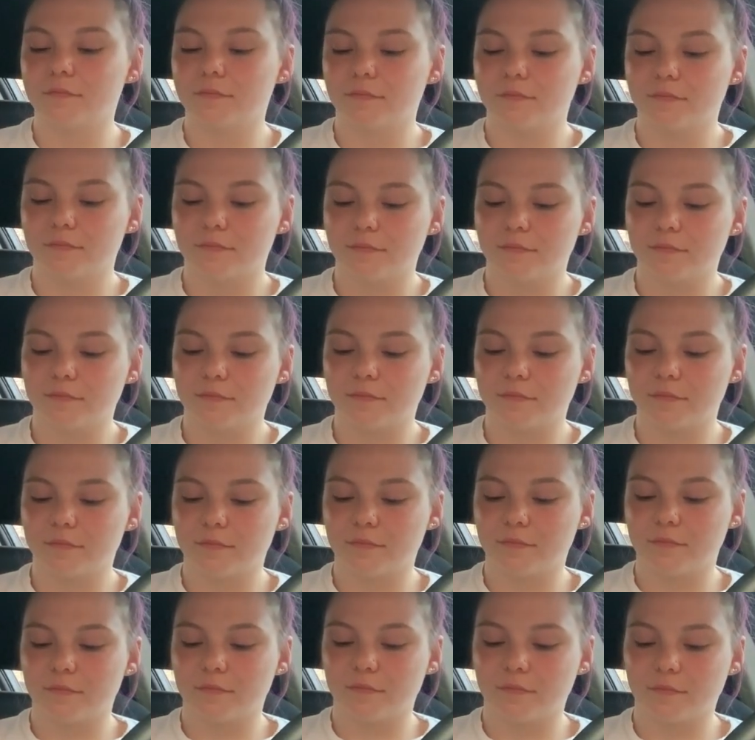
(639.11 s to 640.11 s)

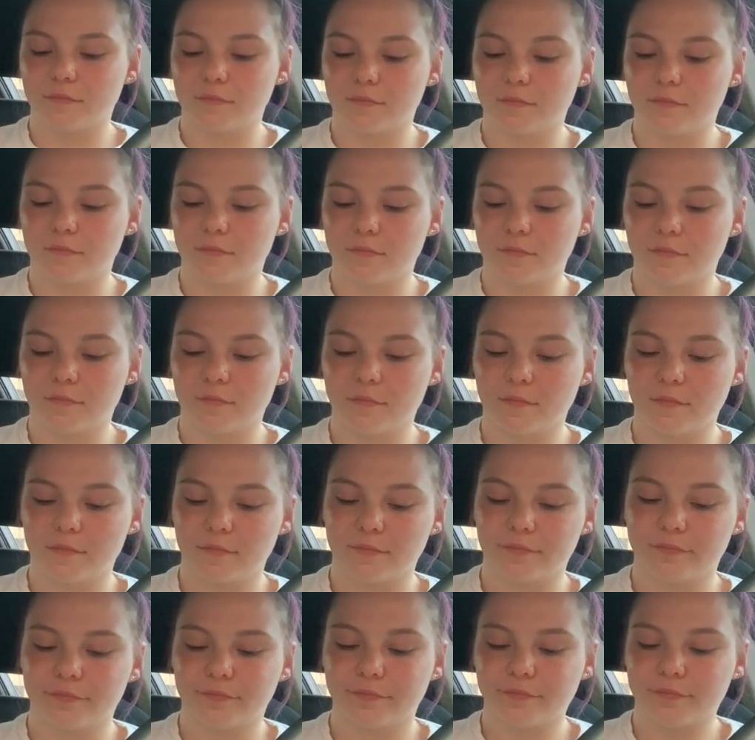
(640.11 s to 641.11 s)

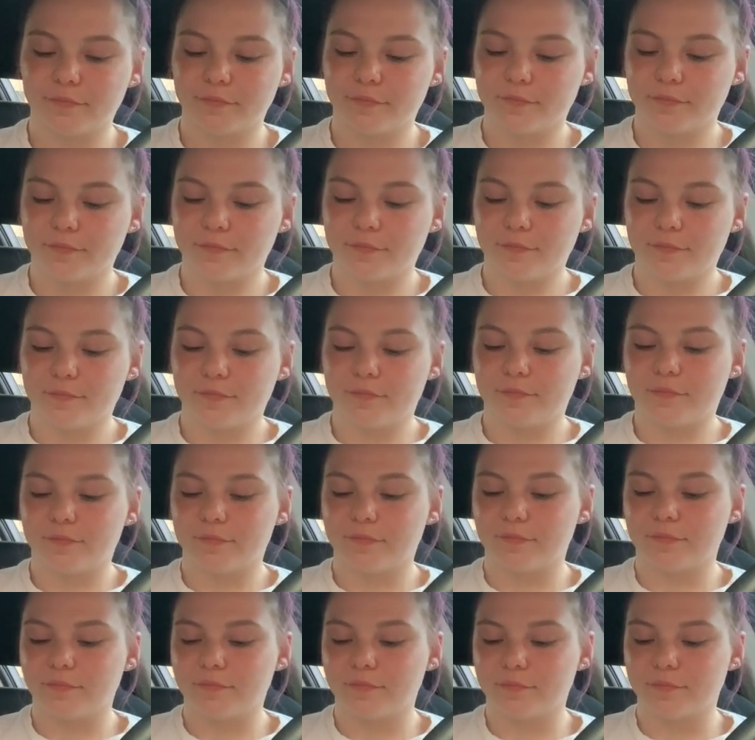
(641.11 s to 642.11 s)

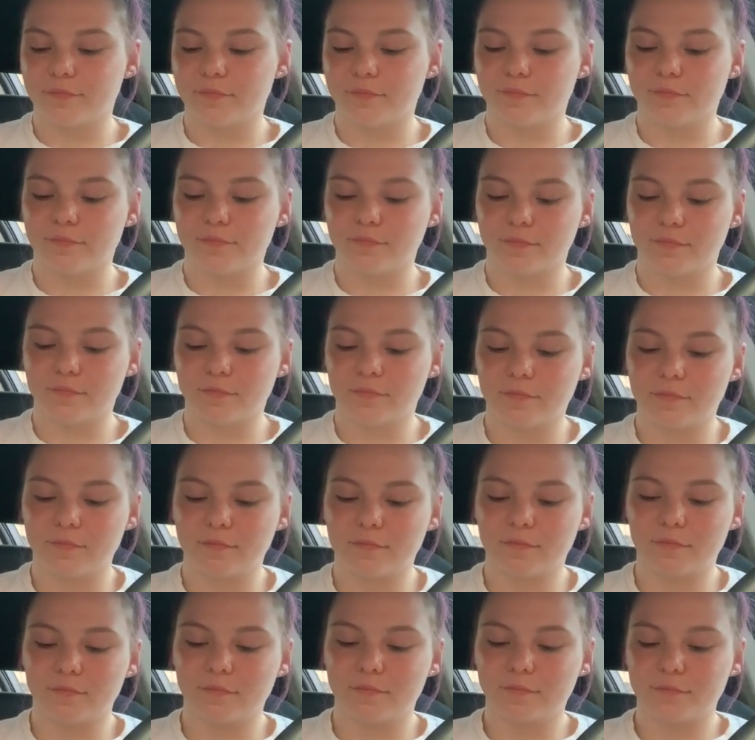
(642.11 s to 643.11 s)

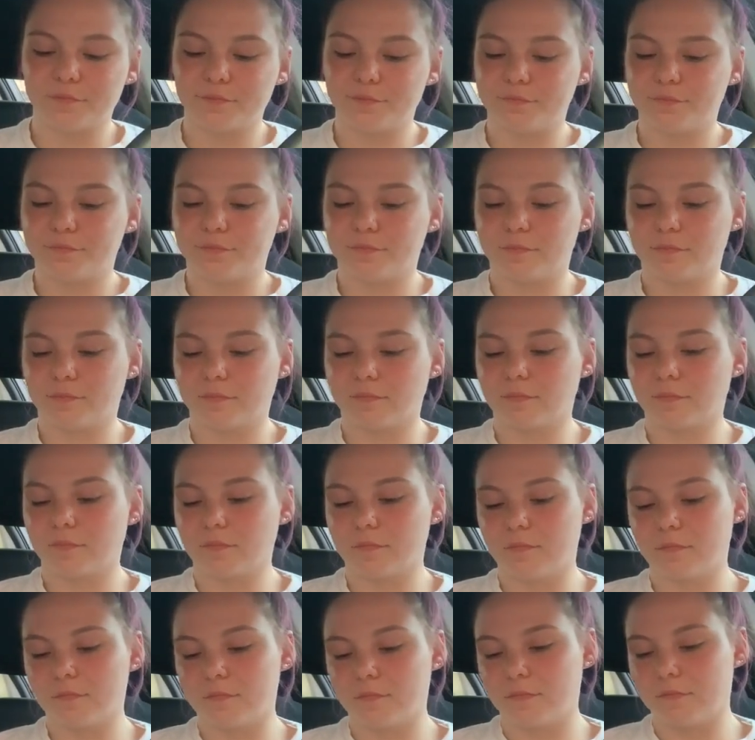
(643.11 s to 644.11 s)

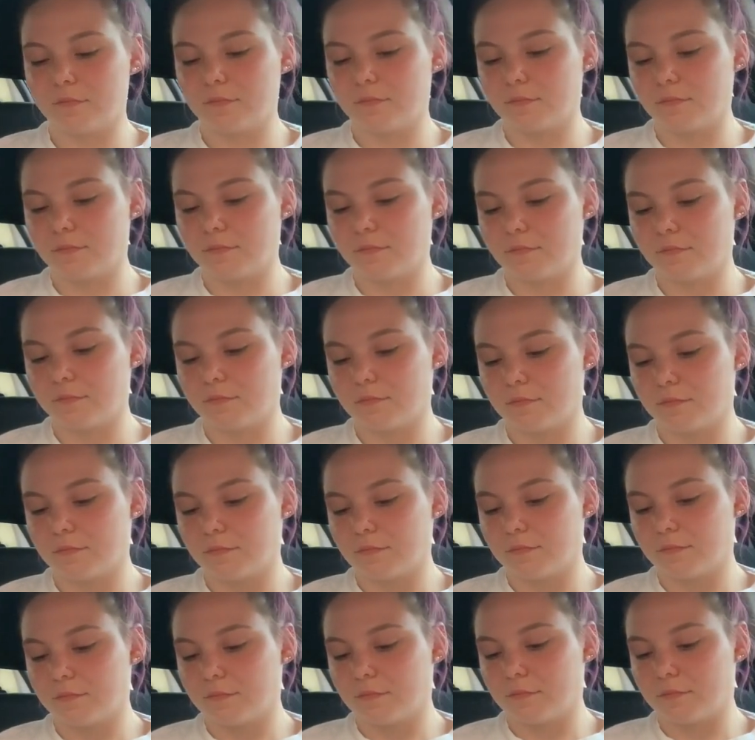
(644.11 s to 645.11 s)

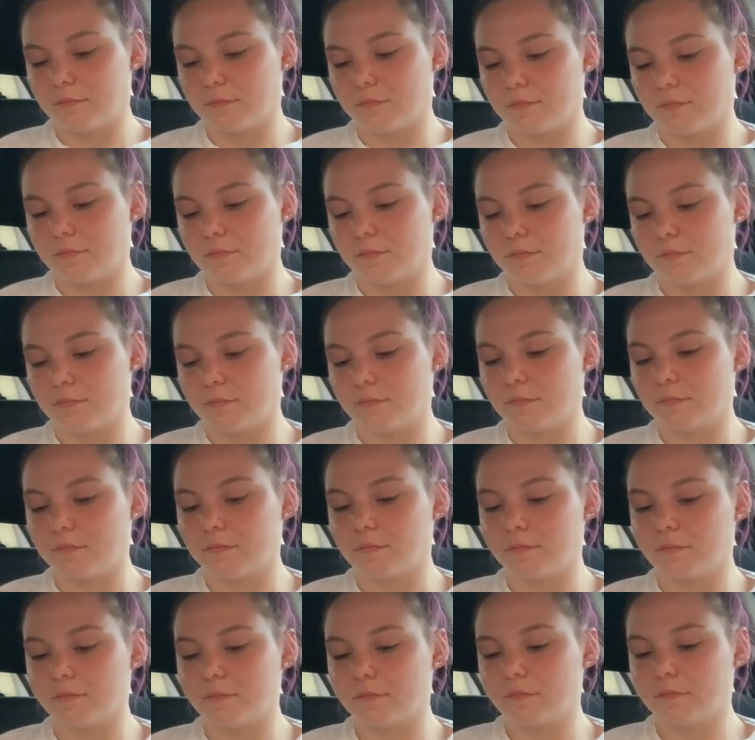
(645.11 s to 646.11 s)

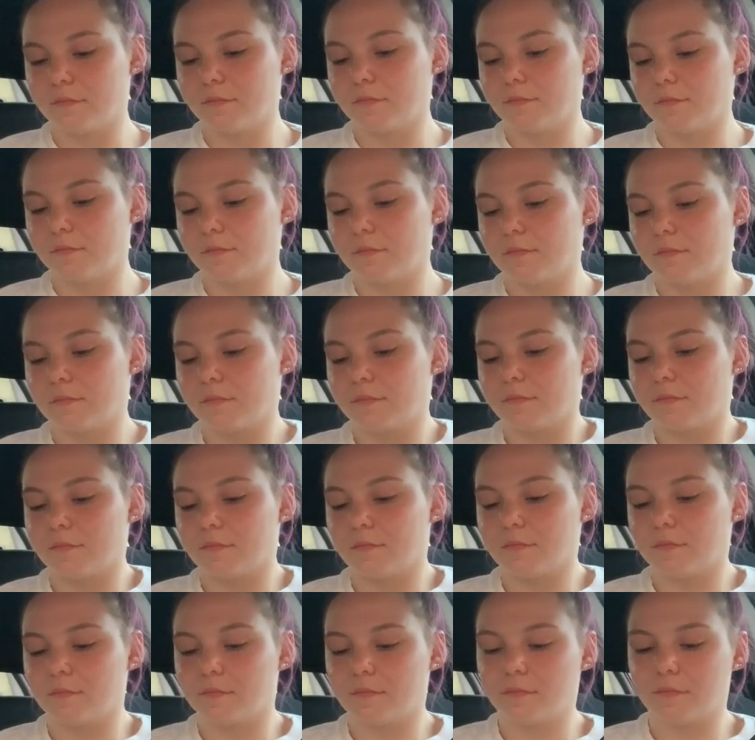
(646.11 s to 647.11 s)

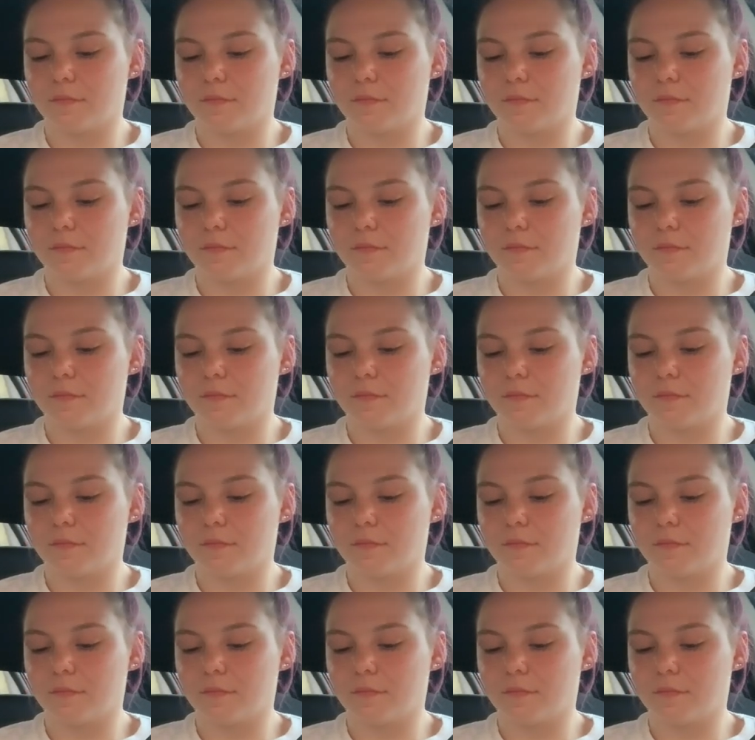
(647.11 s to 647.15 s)
[no speech]